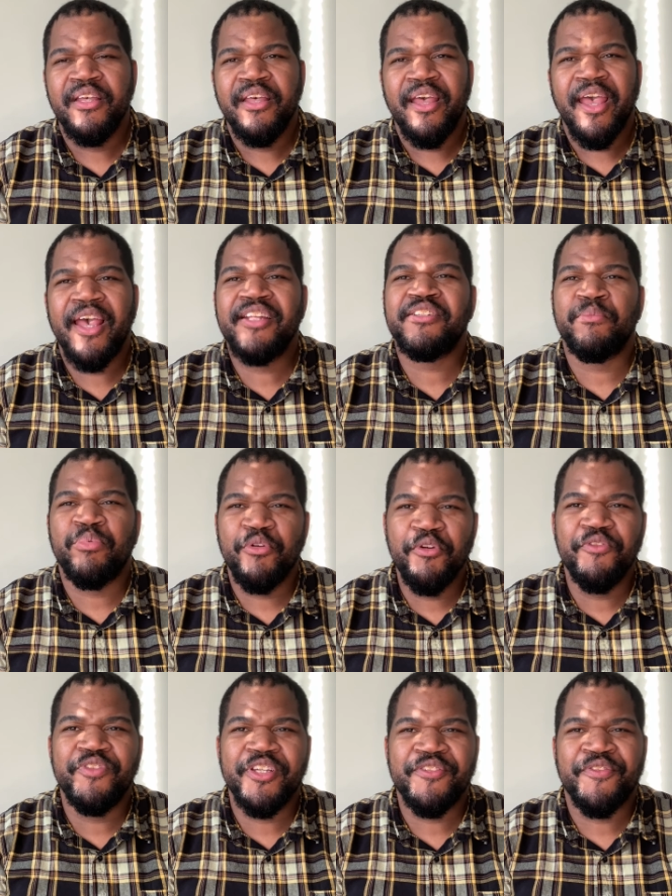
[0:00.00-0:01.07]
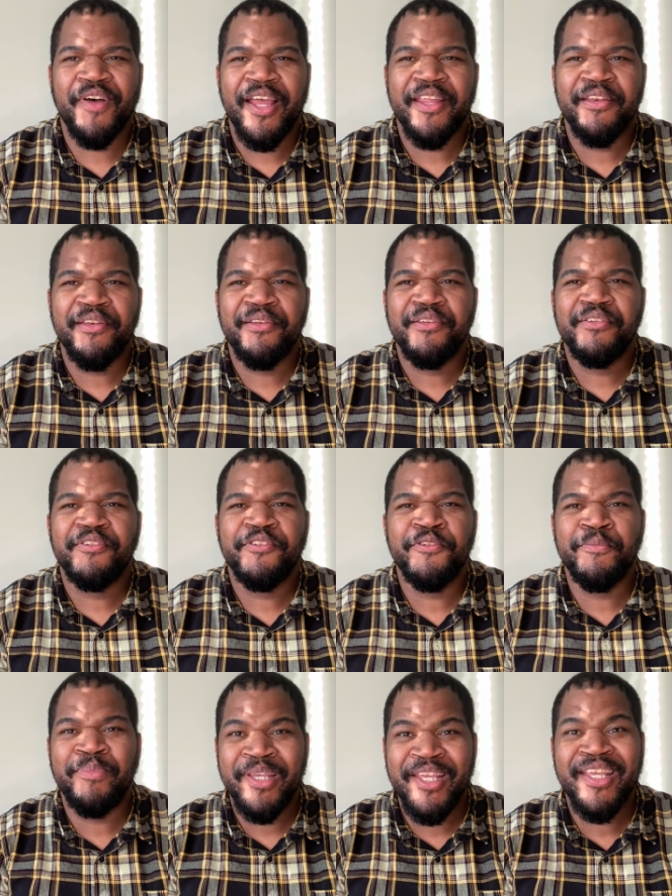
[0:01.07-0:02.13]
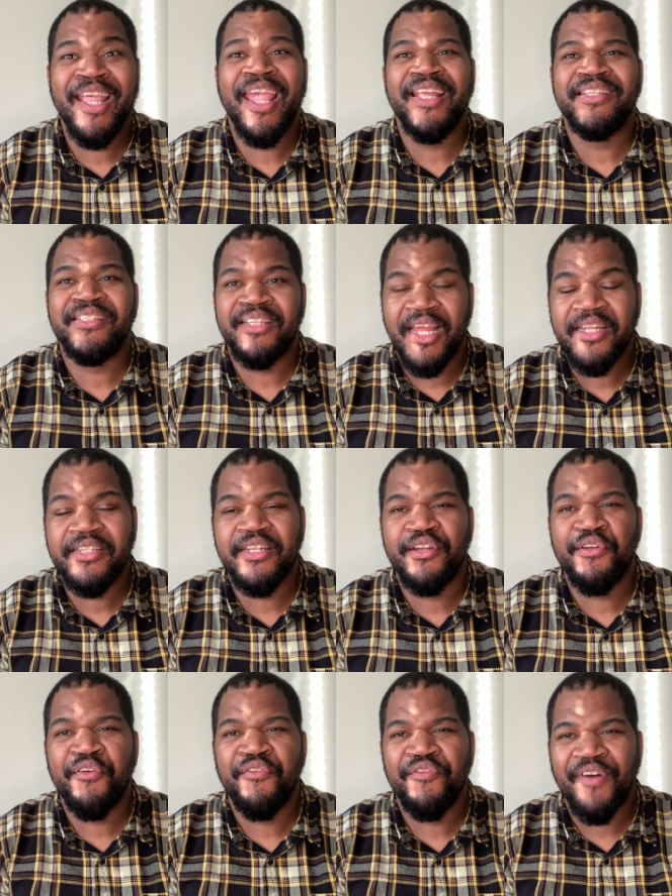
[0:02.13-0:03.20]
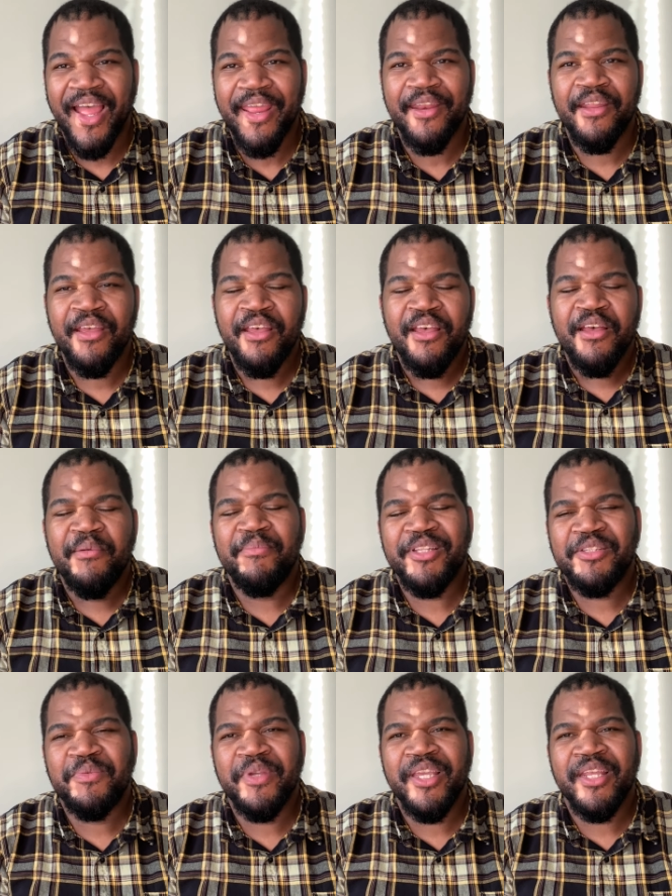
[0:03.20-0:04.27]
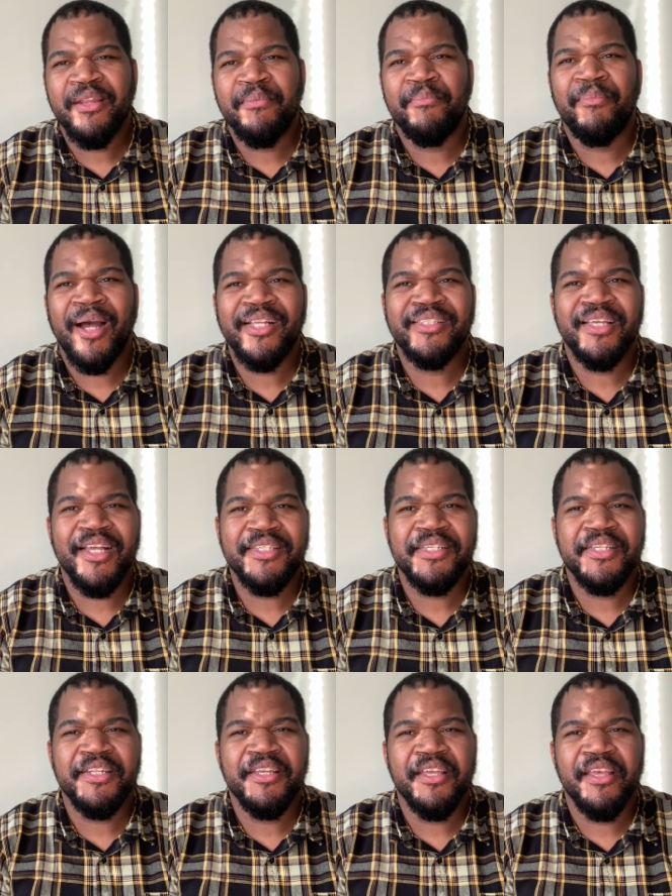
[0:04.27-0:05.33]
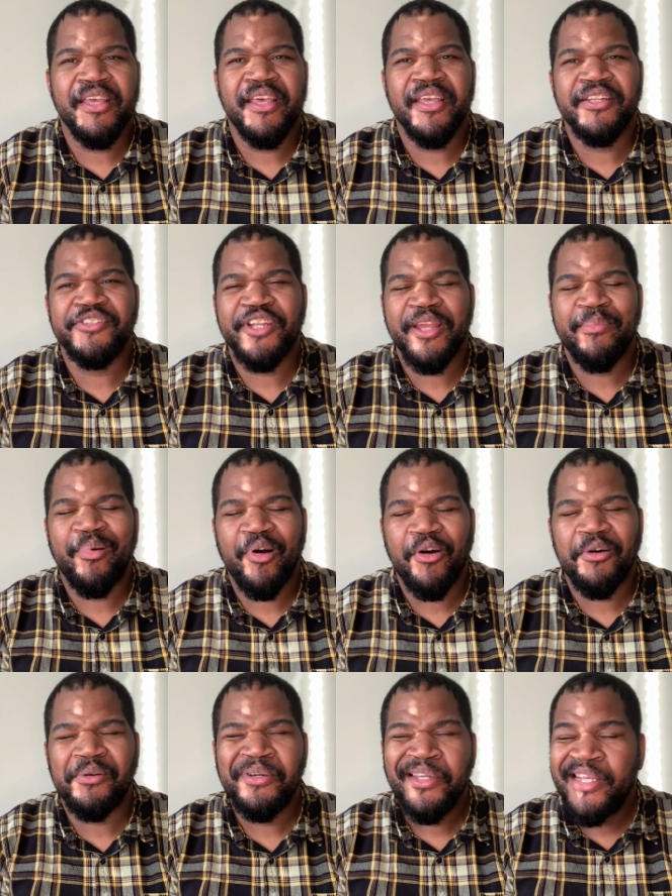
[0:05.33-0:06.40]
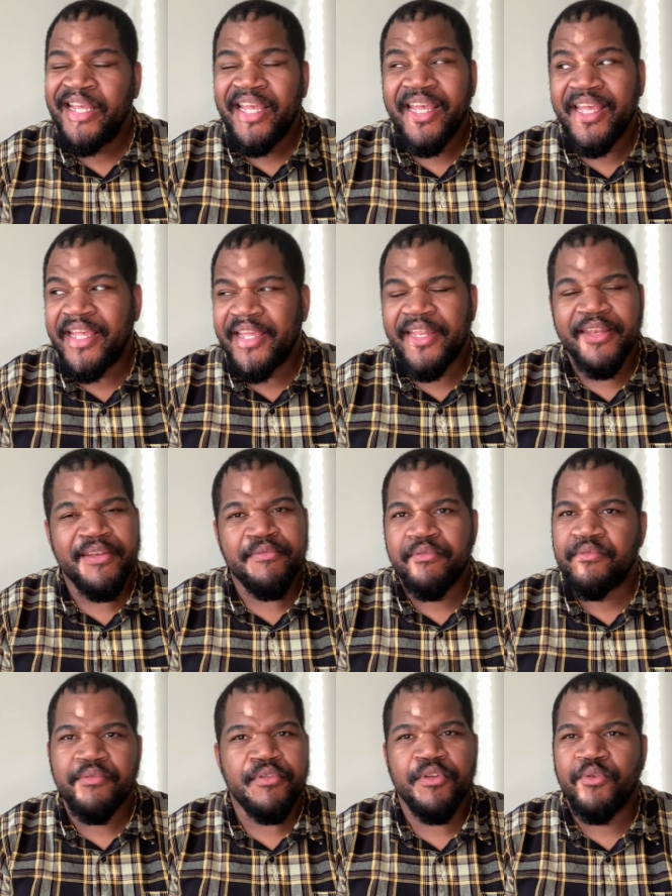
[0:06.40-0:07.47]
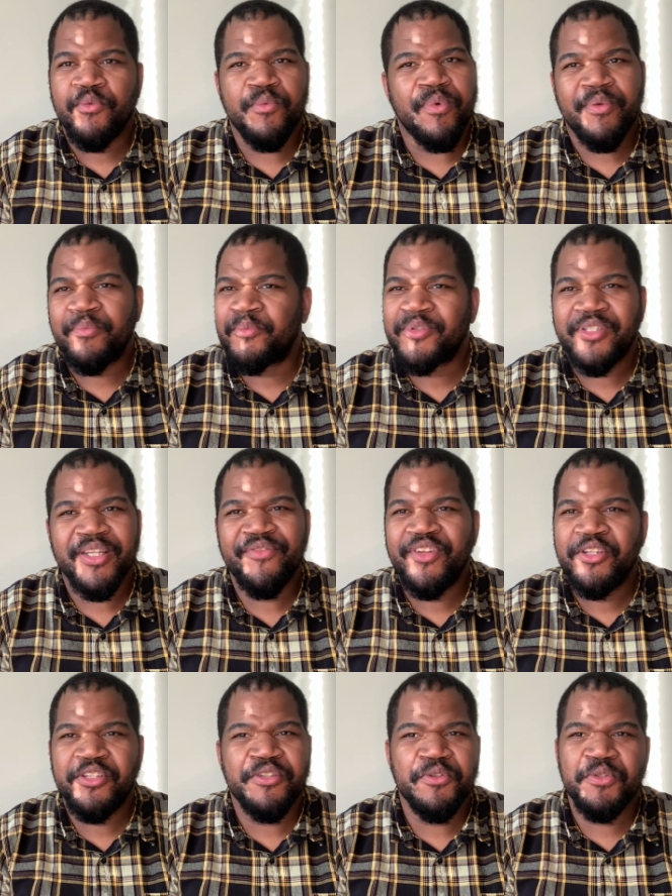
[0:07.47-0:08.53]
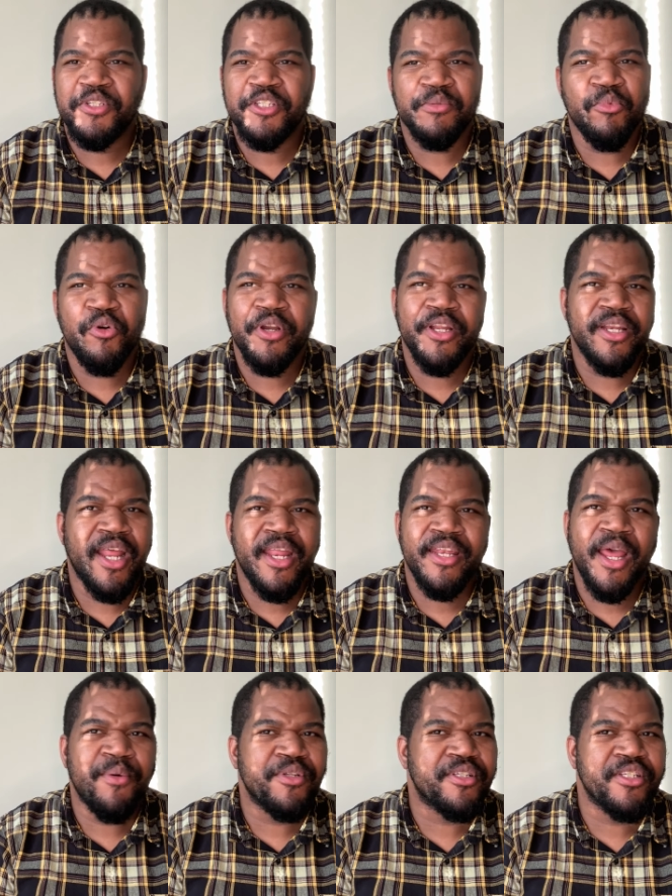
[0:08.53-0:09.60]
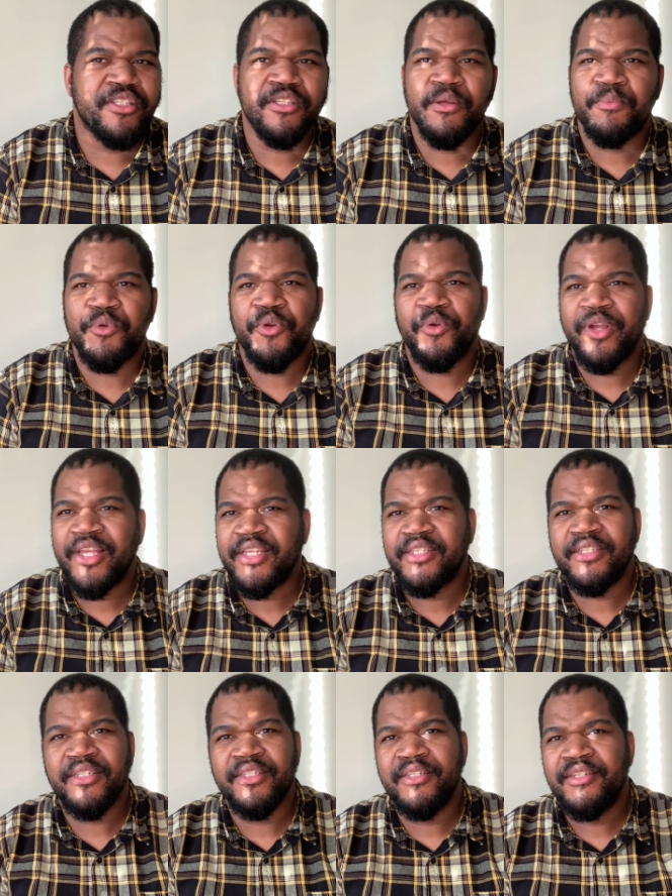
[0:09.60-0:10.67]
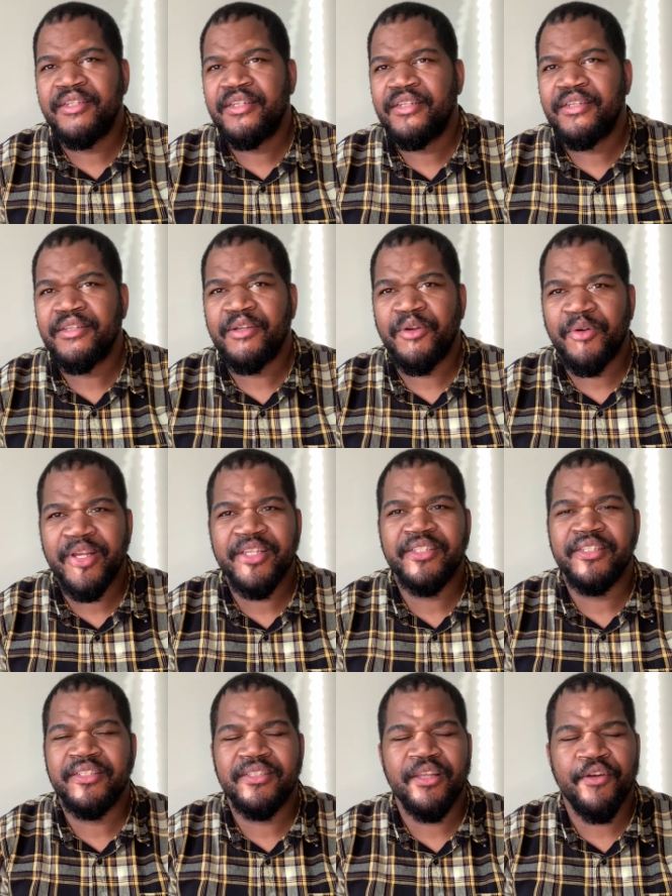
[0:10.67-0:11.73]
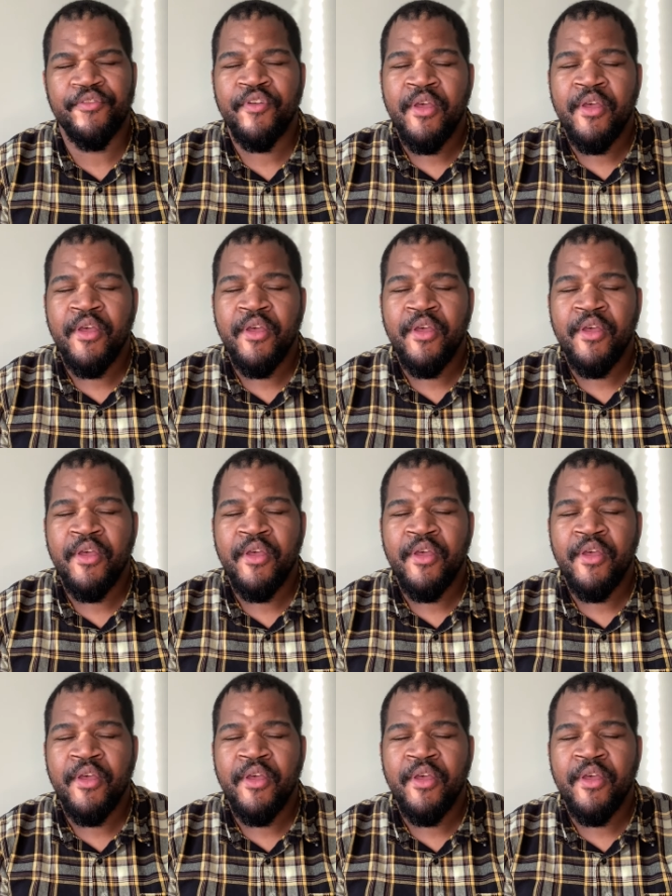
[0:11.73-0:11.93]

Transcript: has approved this fight to be a sanctioned fight between Mike Tyson and Jake Paul. And, you know, receiving this news this morning, that was just some crazy, crazy stuff.